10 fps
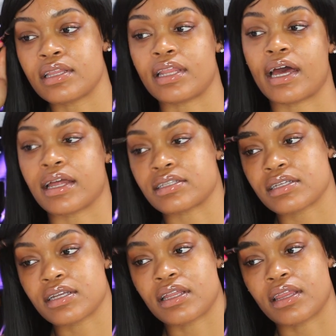that
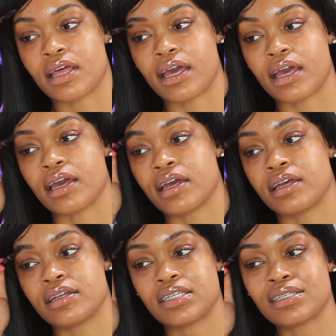they
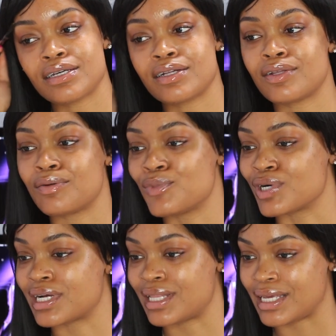just look a little
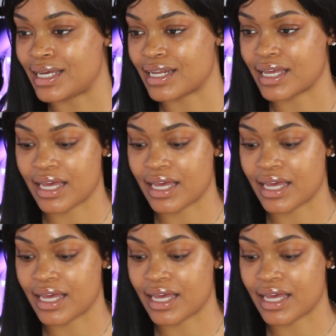more clean, I